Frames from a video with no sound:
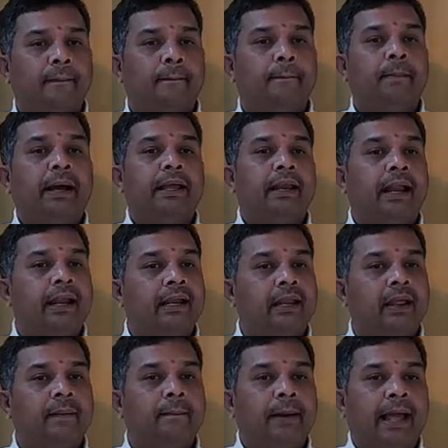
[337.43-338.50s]
By
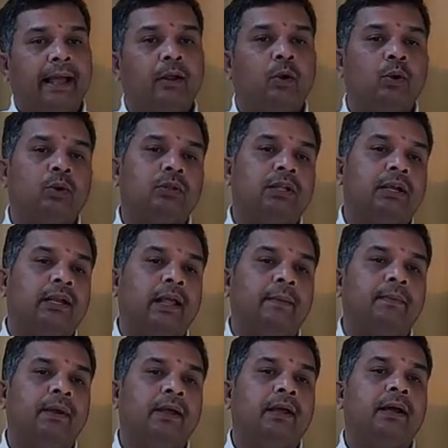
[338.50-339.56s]
writing blank onto the tape,
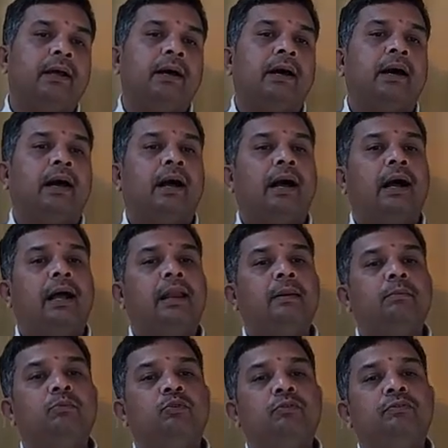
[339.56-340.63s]
I'll
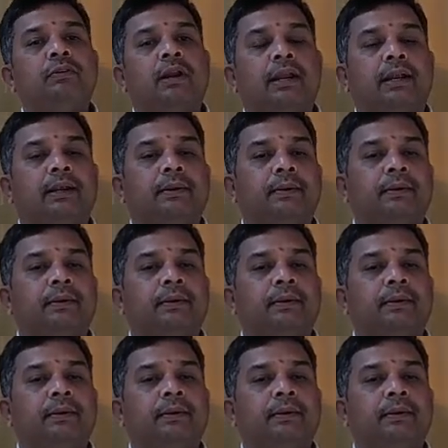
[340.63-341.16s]
move right.